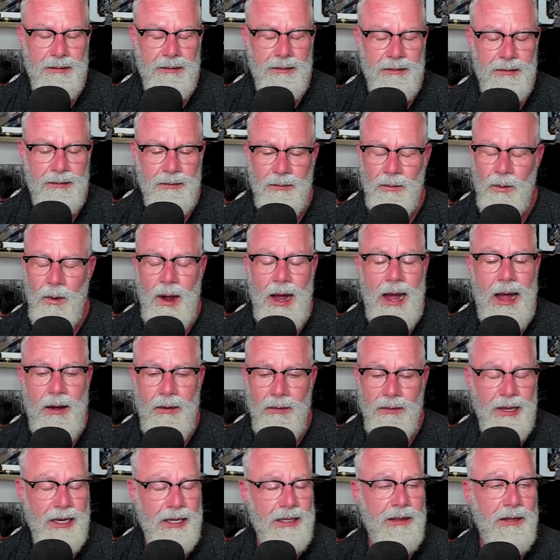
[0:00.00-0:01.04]
wow
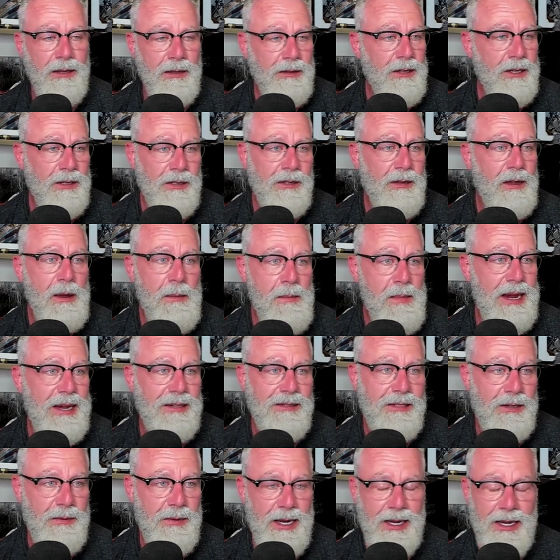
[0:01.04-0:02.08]
like th this
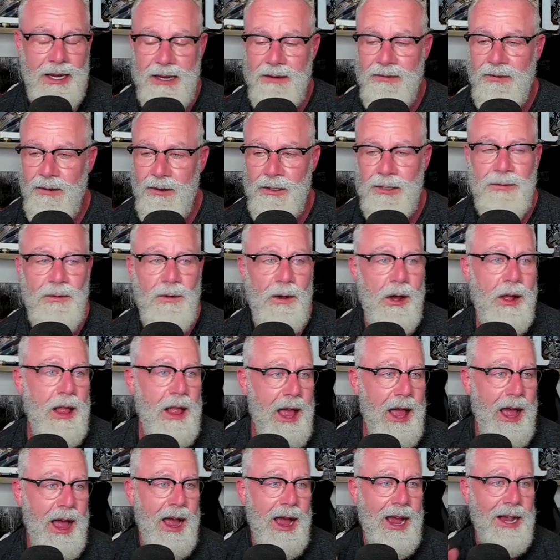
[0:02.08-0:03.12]
amazing weekend. First of all,
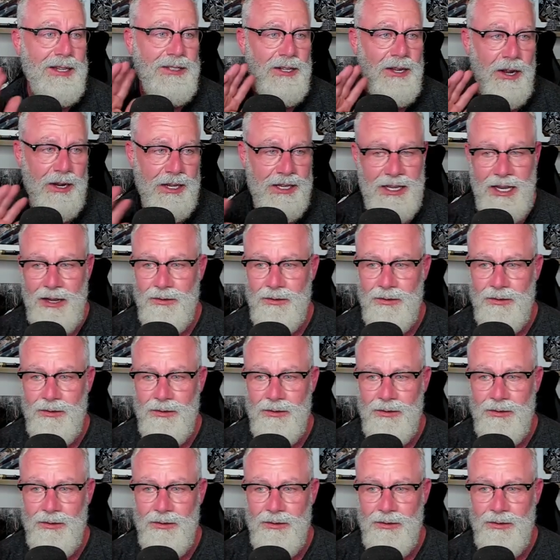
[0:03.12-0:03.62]
I saw Kid